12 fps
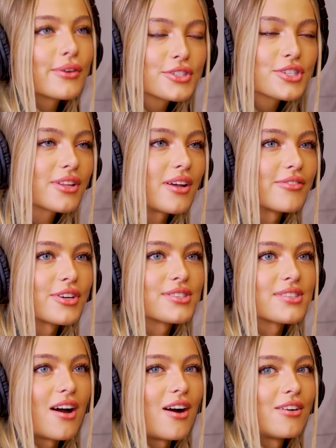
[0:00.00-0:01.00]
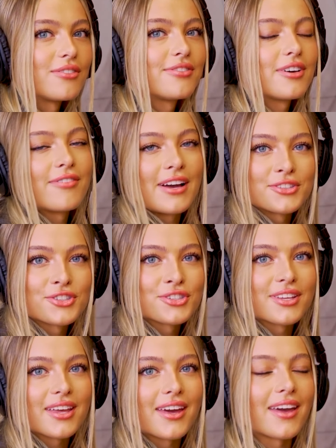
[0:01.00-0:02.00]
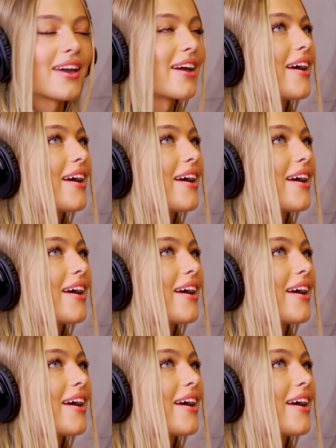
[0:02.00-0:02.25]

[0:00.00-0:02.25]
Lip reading: learn to love yourself eventually,